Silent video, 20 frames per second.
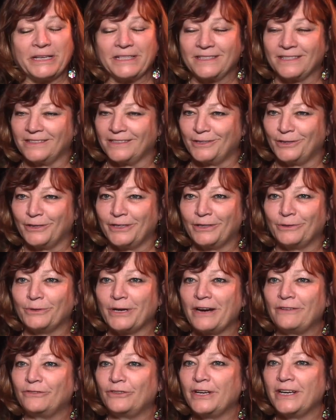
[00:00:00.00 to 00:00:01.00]
It's a little
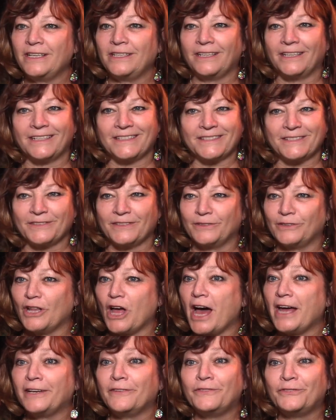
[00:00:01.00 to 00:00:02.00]
irreverent. It's a
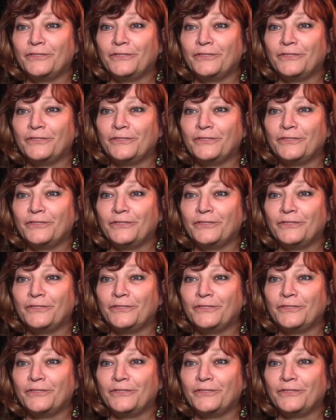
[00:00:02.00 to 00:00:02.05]
lot of